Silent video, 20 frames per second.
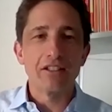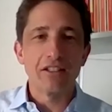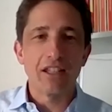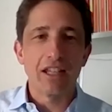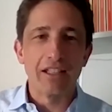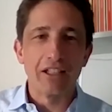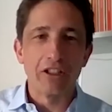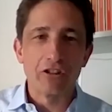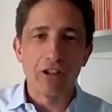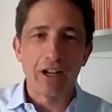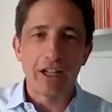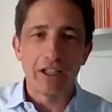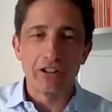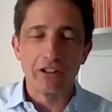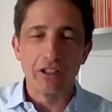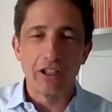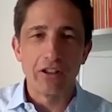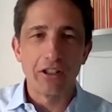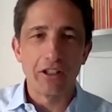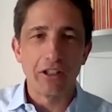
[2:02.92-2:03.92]
gaining traction.
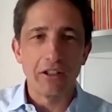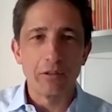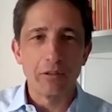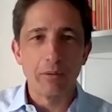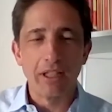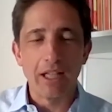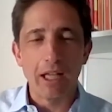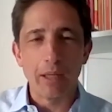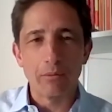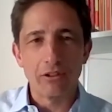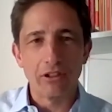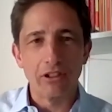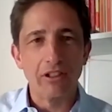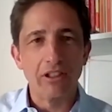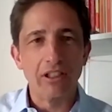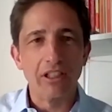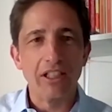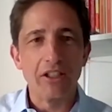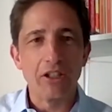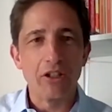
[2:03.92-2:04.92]
I think it's been
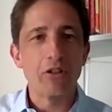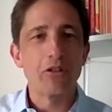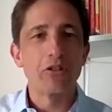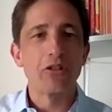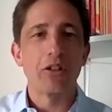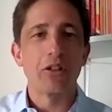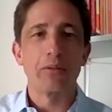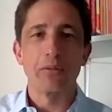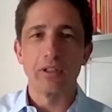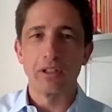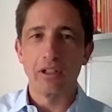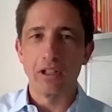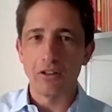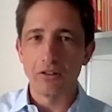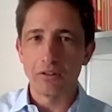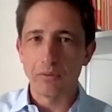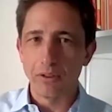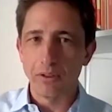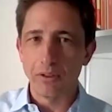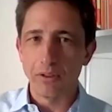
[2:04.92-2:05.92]
absolutely huge over the
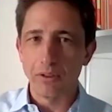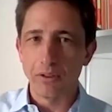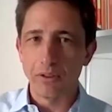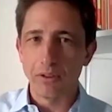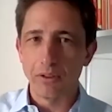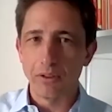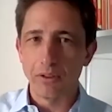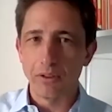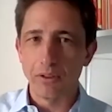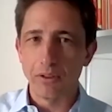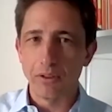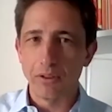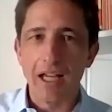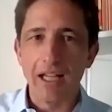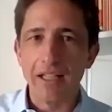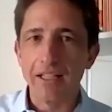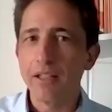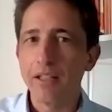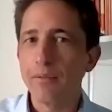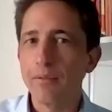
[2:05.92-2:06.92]
last few years.
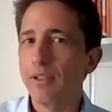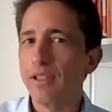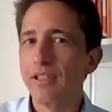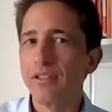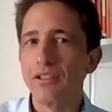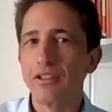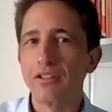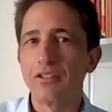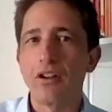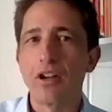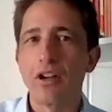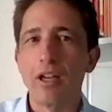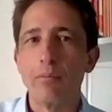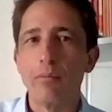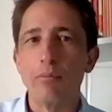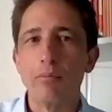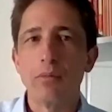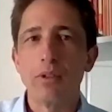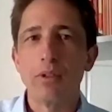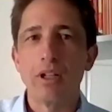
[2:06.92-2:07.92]
And even in the
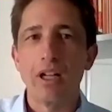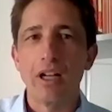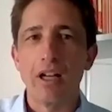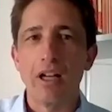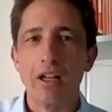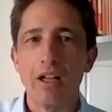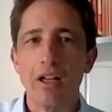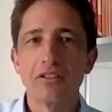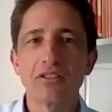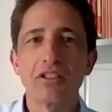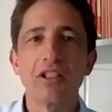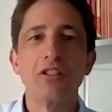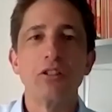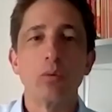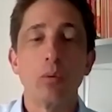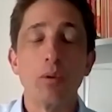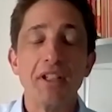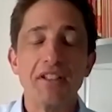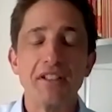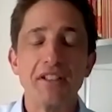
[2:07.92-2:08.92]
time
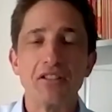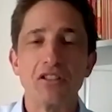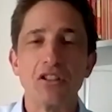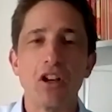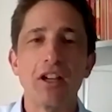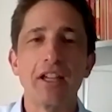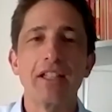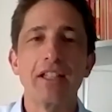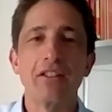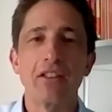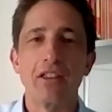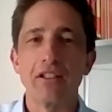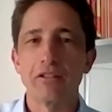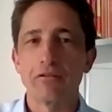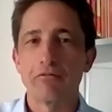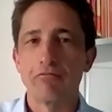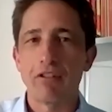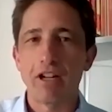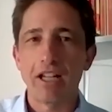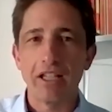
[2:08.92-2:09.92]
since we designed
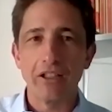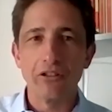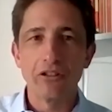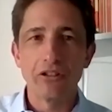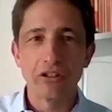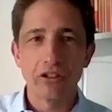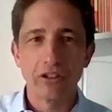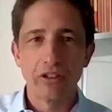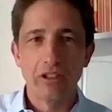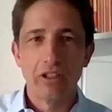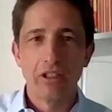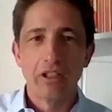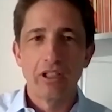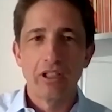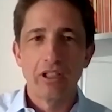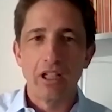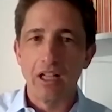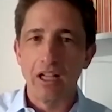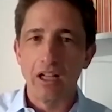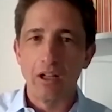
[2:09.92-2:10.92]
this range,
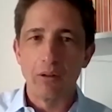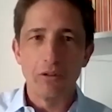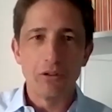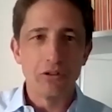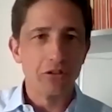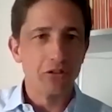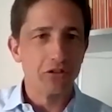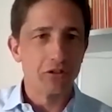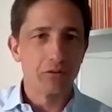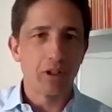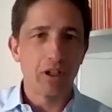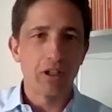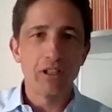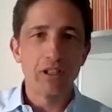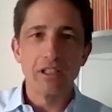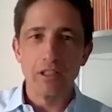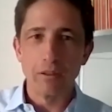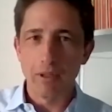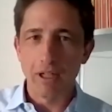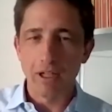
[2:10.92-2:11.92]
which is
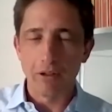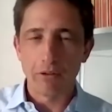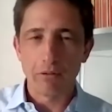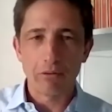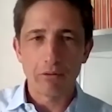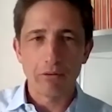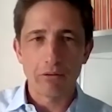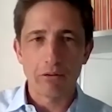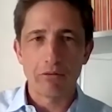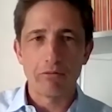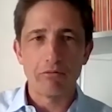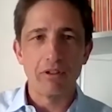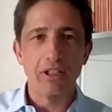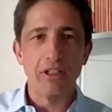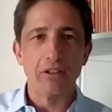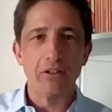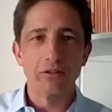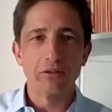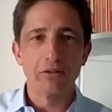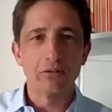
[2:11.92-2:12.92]
only about
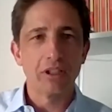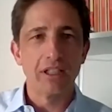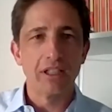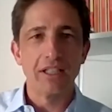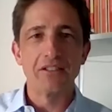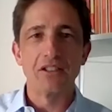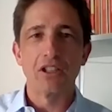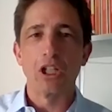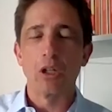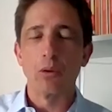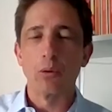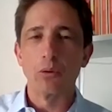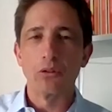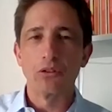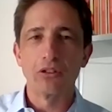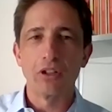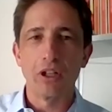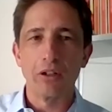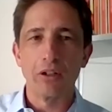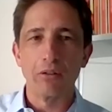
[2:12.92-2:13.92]
3 years ago or
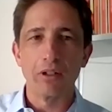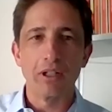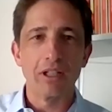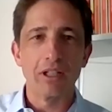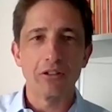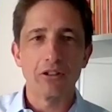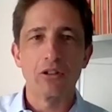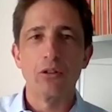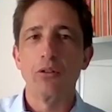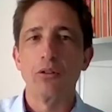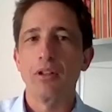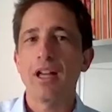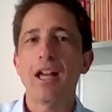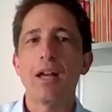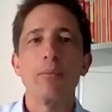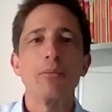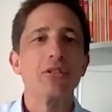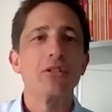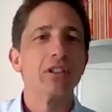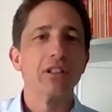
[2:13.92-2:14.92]
so, it's gone
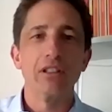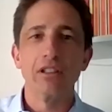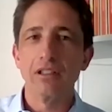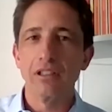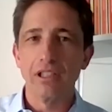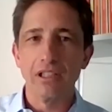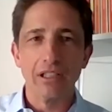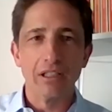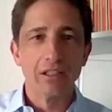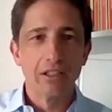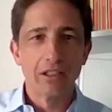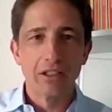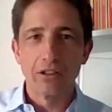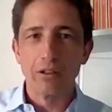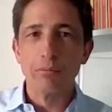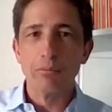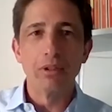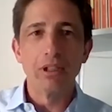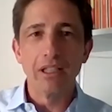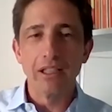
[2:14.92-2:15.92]
absolutely,
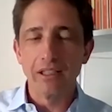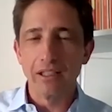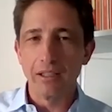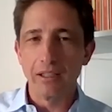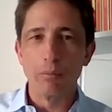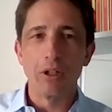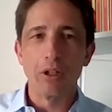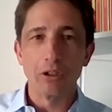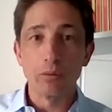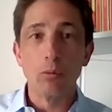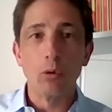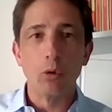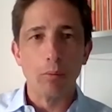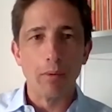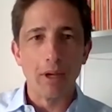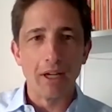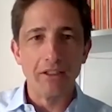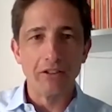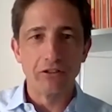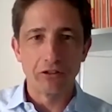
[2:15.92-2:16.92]
completely much more
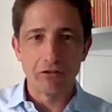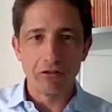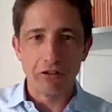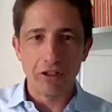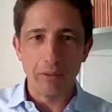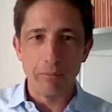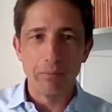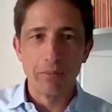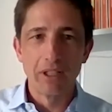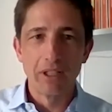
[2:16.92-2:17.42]
mainstream.